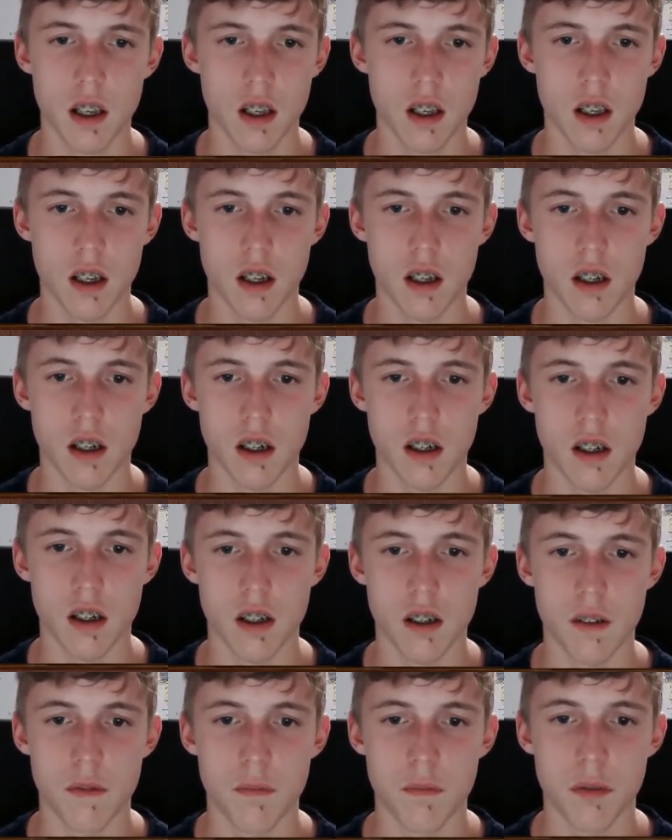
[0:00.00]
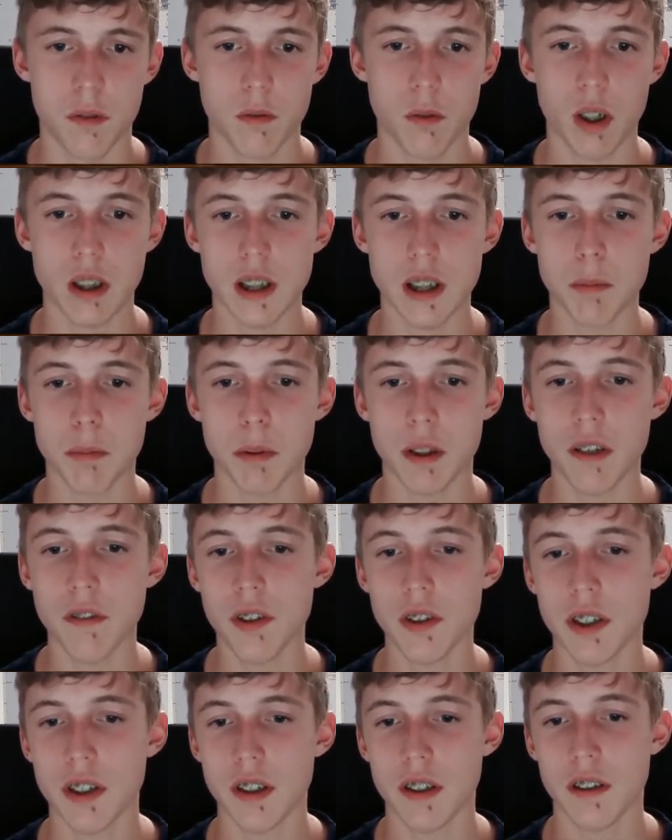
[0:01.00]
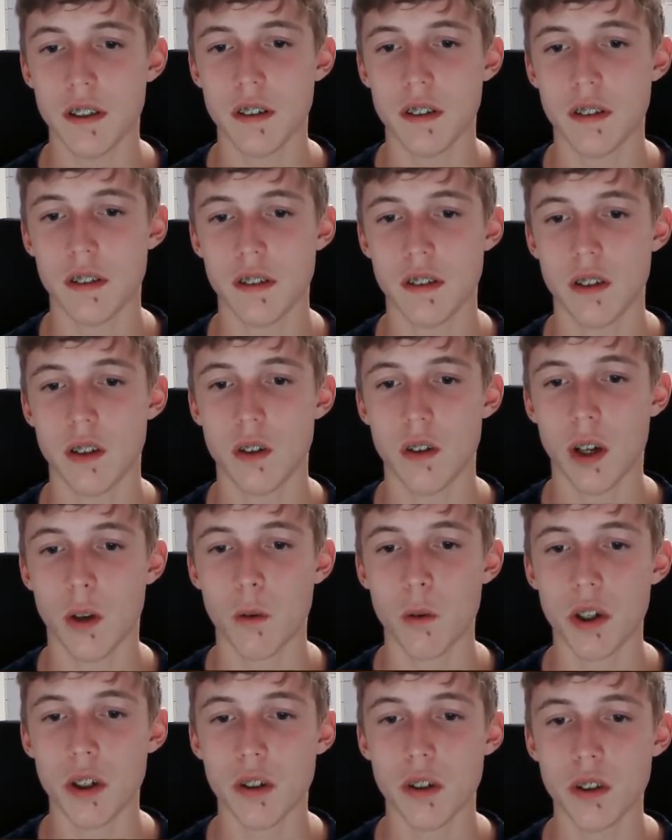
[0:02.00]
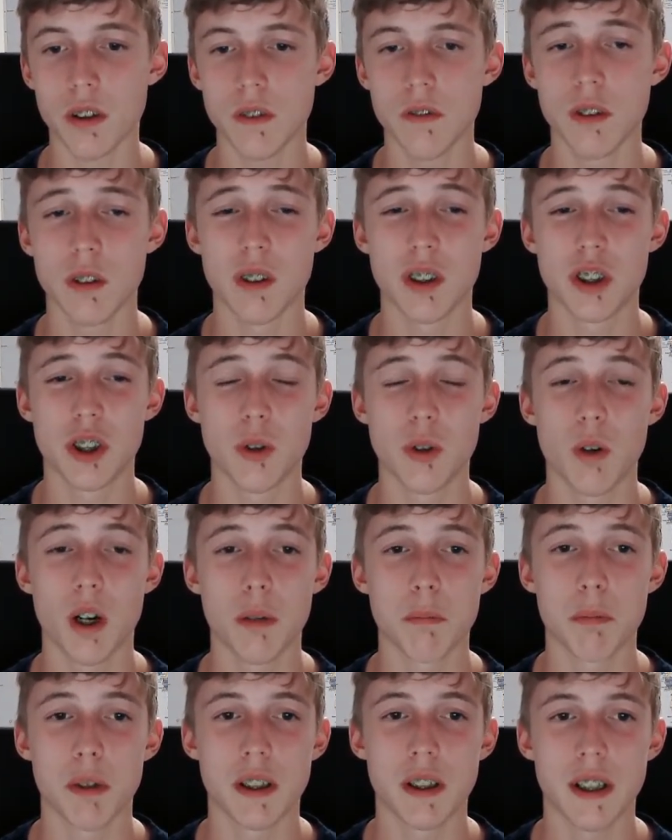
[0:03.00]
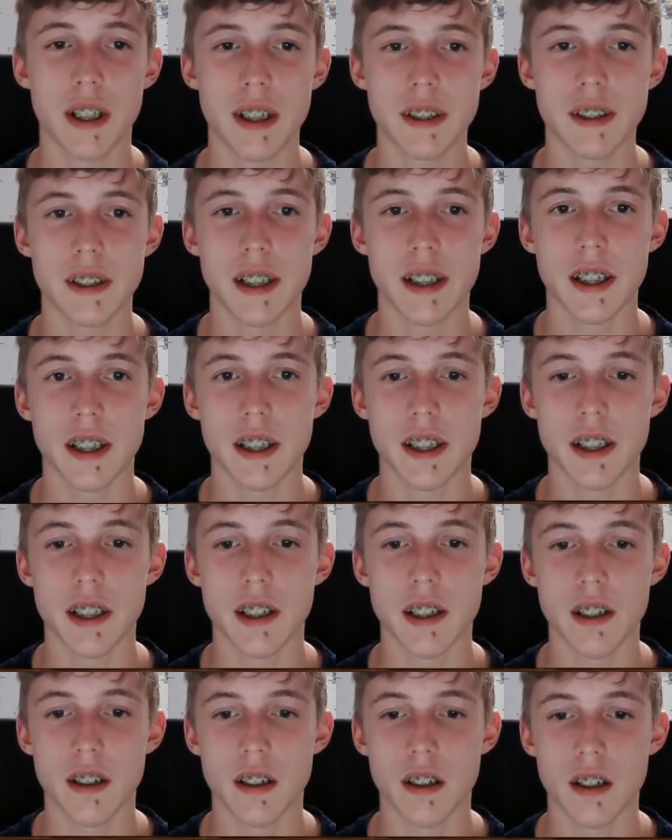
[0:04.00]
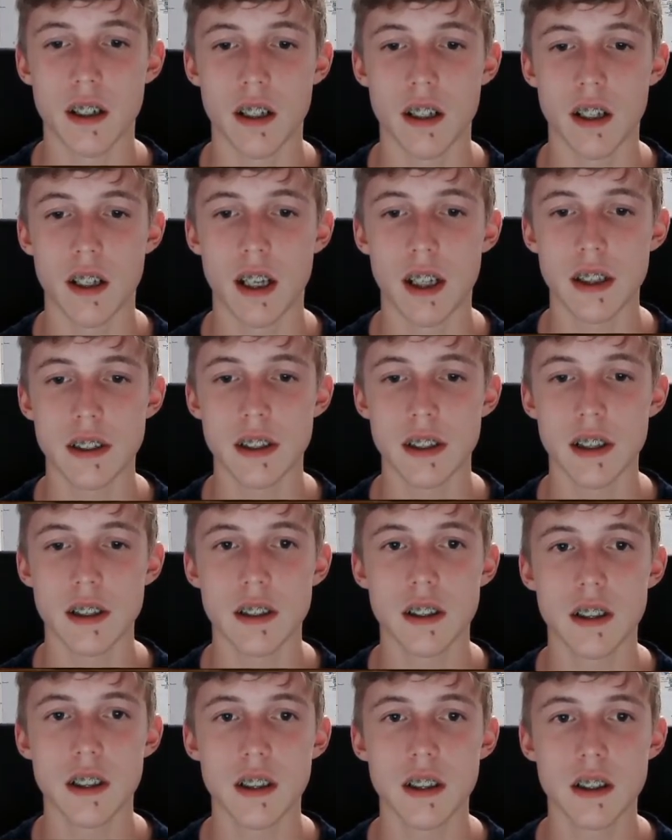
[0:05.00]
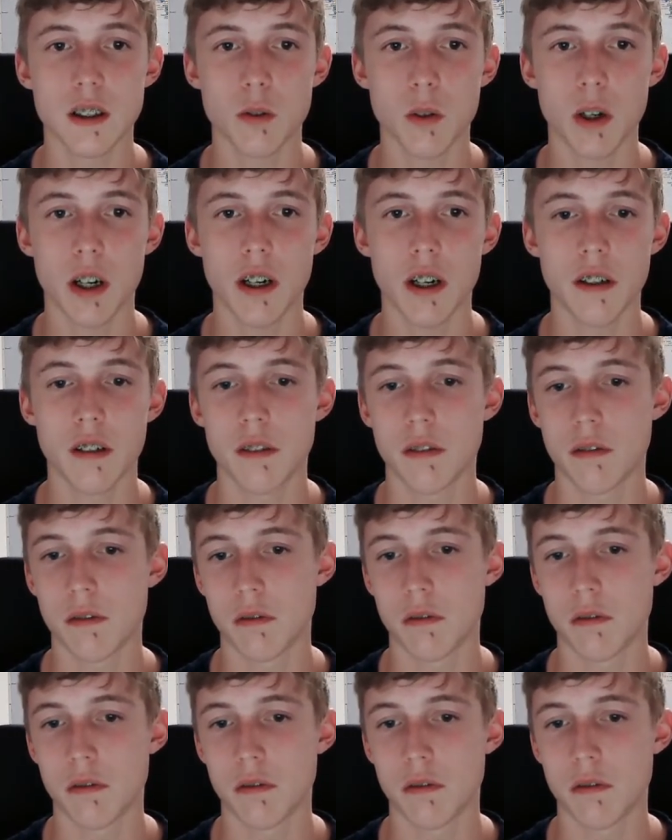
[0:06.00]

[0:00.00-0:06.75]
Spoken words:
For example, okay, we're not even on g1, but let's say he lets us to this square,